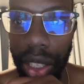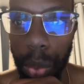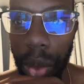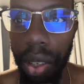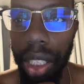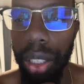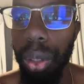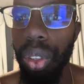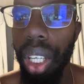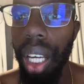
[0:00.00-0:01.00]

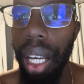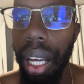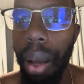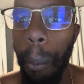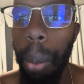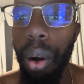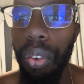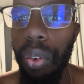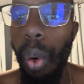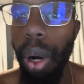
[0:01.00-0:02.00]
professionals,
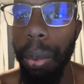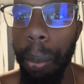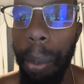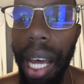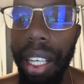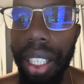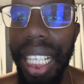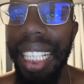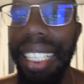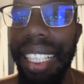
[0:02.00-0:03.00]
performed better
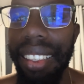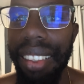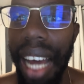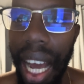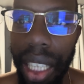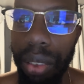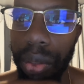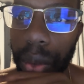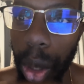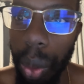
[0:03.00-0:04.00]
in design
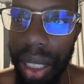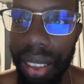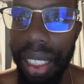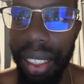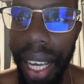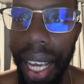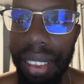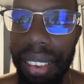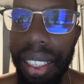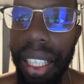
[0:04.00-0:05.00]
fluency
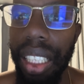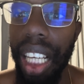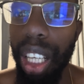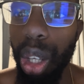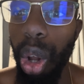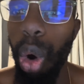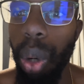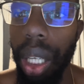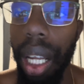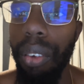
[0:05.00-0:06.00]
test than
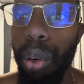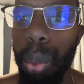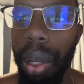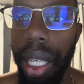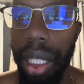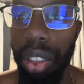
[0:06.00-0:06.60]
lower level players,